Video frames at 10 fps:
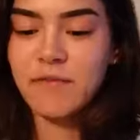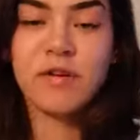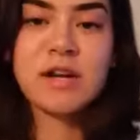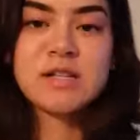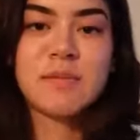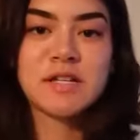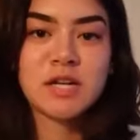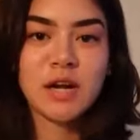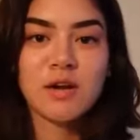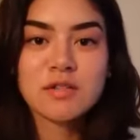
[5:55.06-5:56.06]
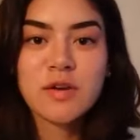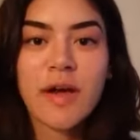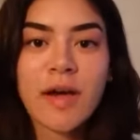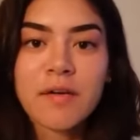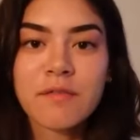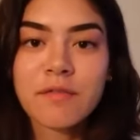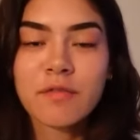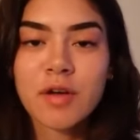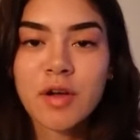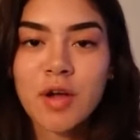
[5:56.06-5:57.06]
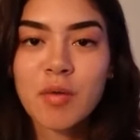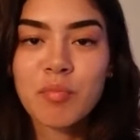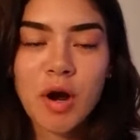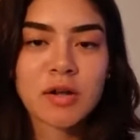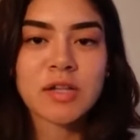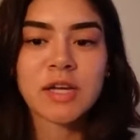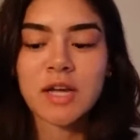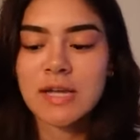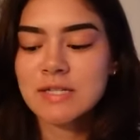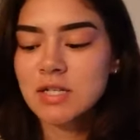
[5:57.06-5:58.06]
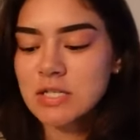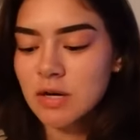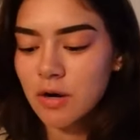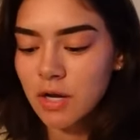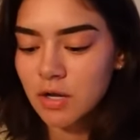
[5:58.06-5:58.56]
I forgot to mention I also have broccoli. It's just already